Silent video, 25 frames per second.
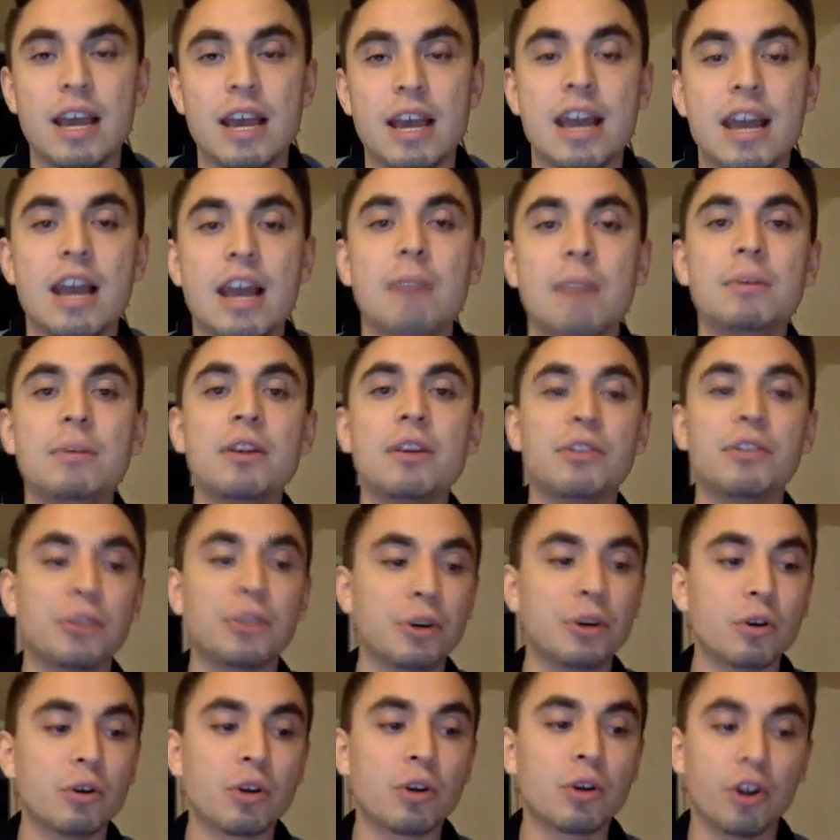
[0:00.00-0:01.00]
And I'm going to
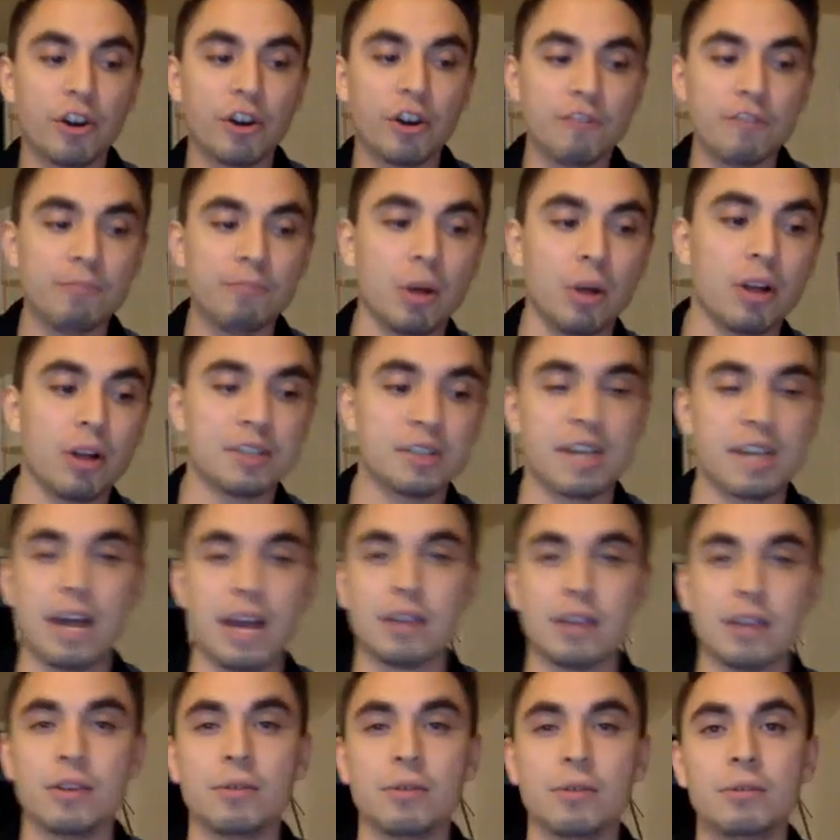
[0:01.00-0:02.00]
throw curveballs
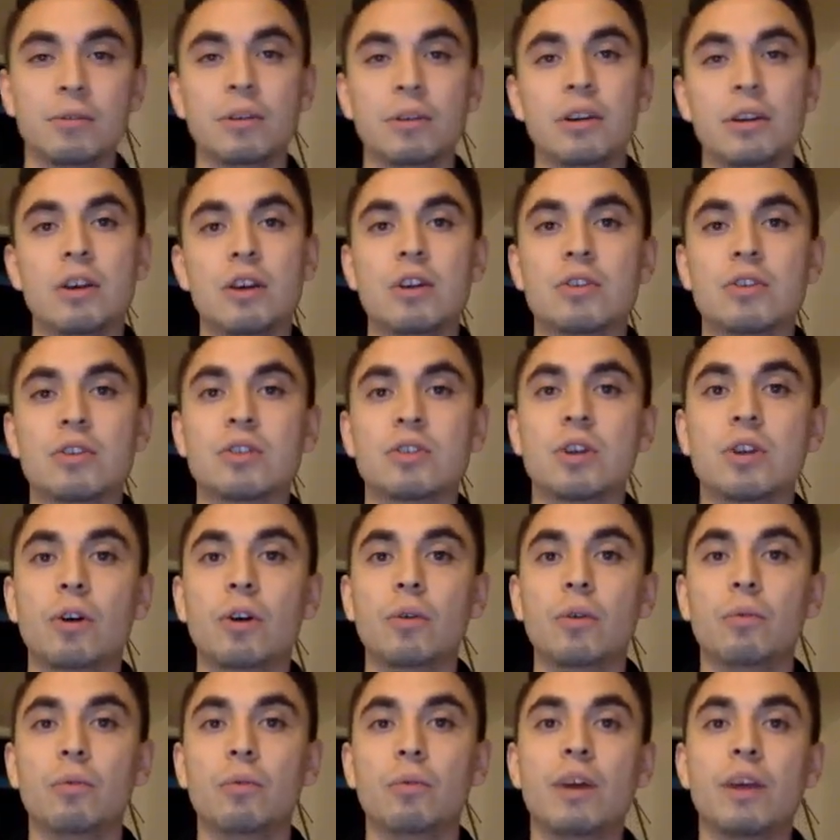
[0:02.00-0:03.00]
at you.
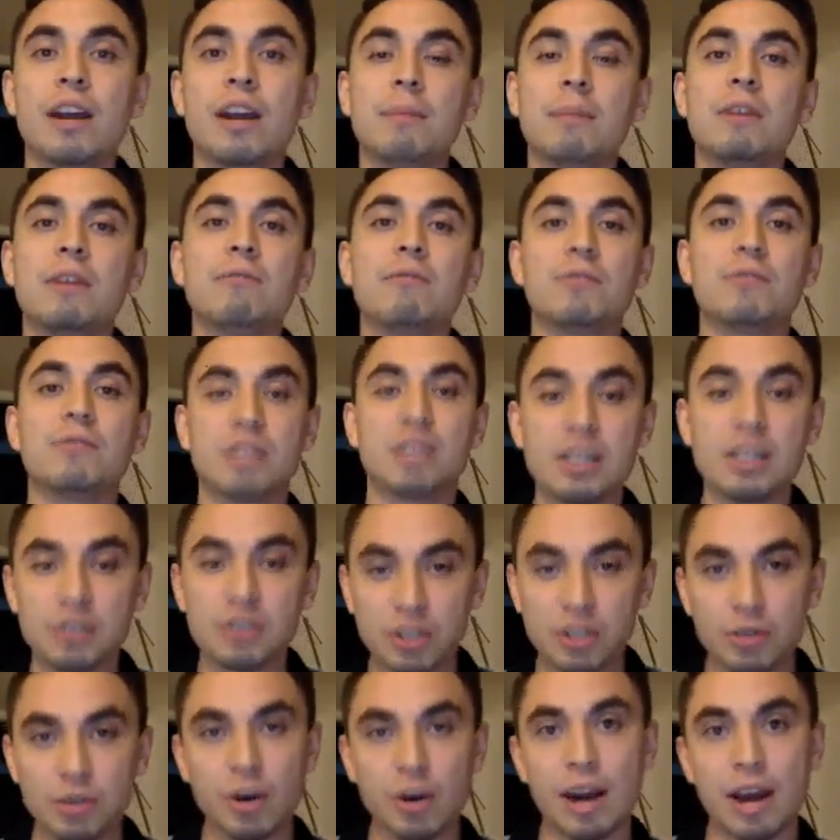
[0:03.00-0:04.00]
So when I'm
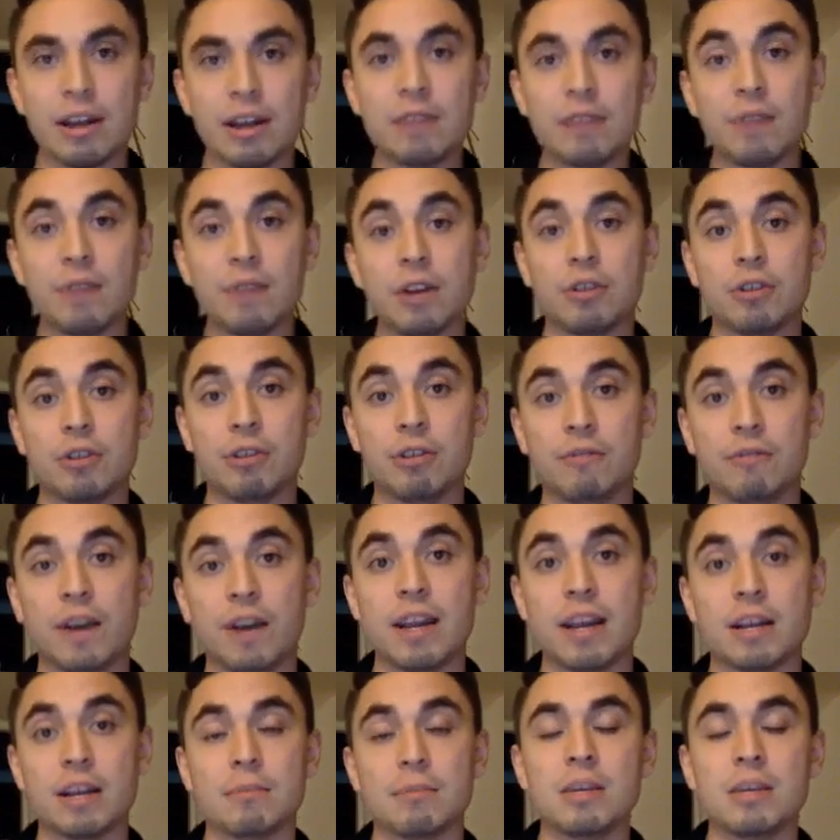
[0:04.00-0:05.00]
teaching you how to invite, you're
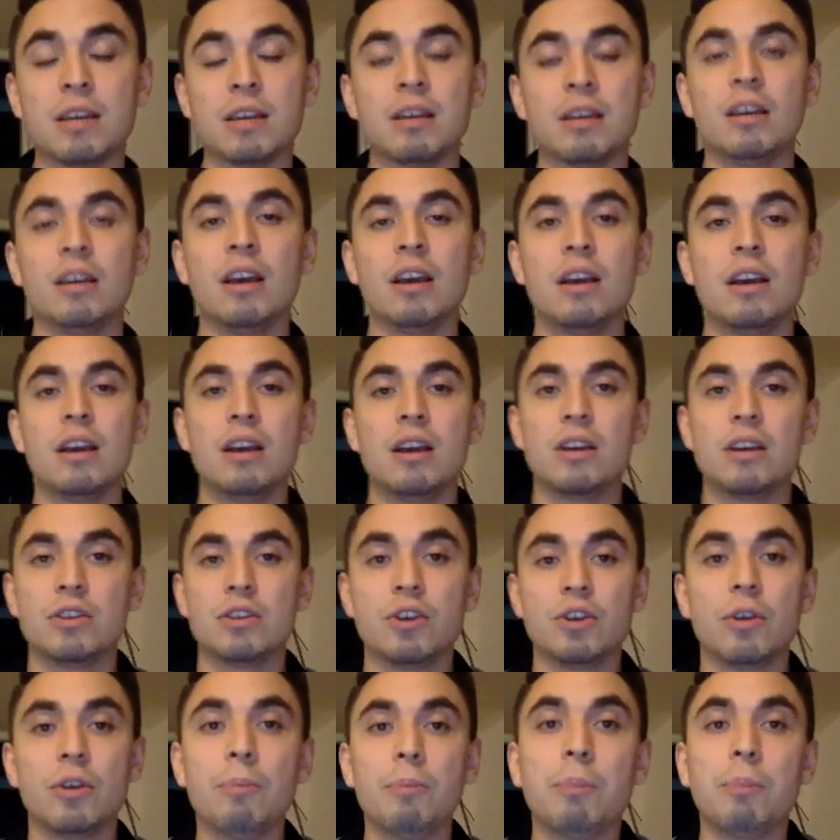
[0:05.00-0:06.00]
inviting me,
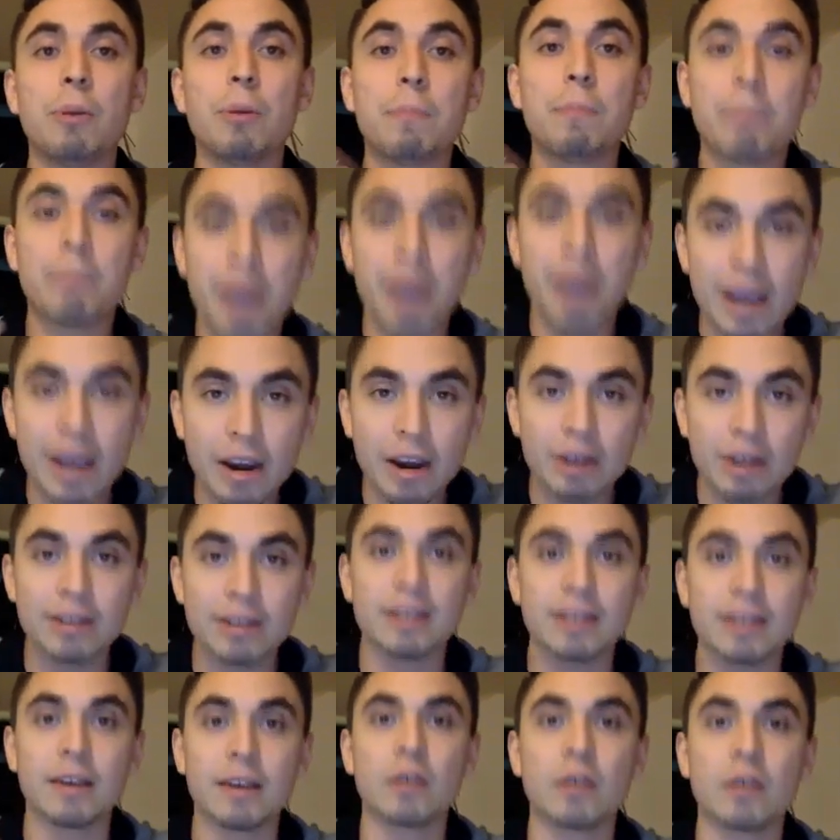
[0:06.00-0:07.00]
you're prepared
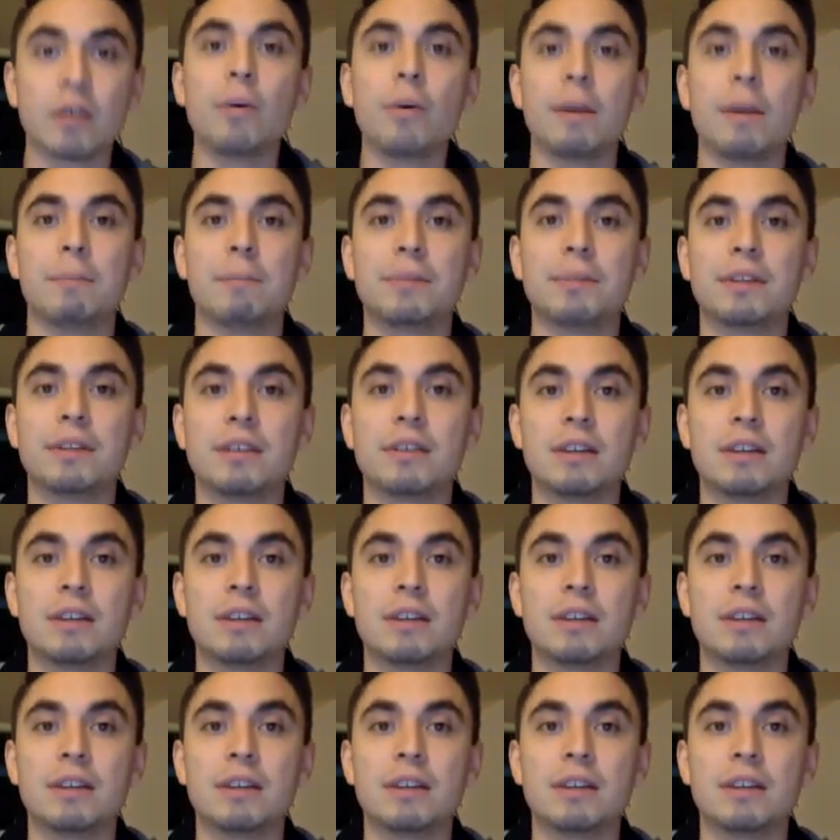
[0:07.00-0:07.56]
and equipped.